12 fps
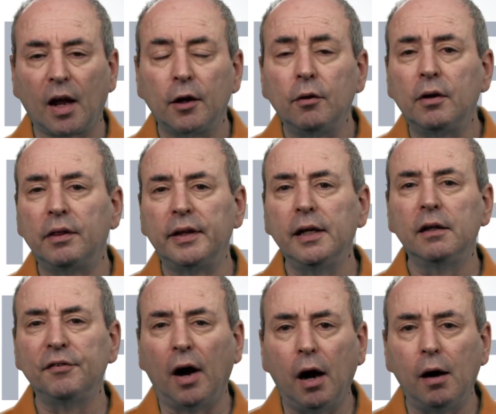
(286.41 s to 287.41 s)
You can think
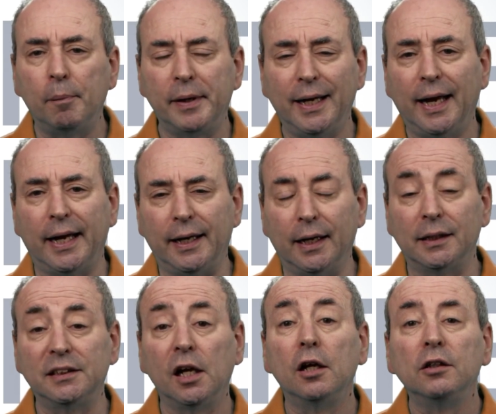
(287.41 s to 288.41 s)
of RPA
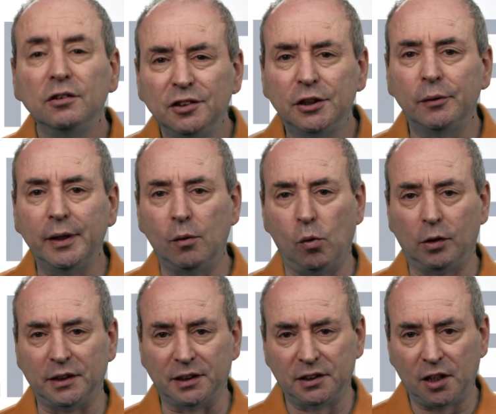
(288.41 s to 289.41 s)
as doing
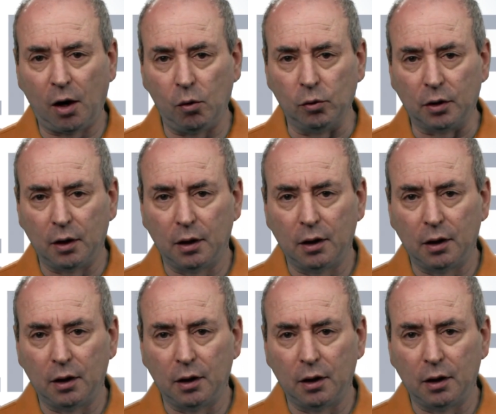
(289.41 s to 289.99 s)
what it's told,